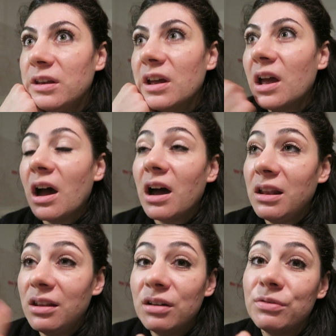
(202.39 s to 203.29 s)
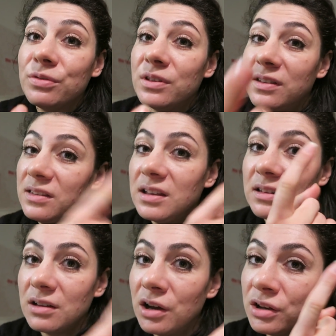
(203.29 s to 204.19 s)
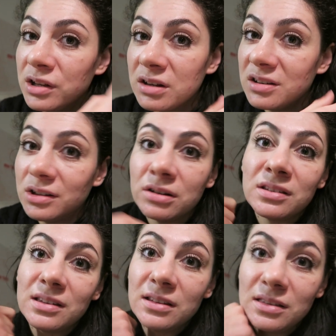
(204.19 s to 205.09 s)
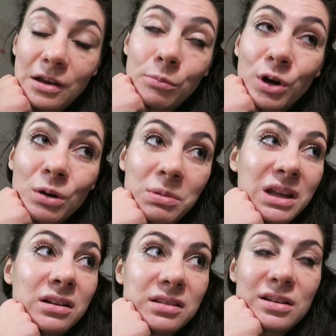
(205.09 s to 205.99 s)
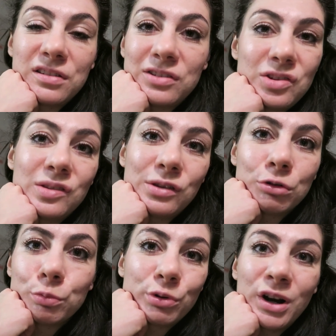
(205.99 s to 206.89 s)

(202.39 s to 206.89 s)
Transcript: I love to sit on the terrace in summer because it's just so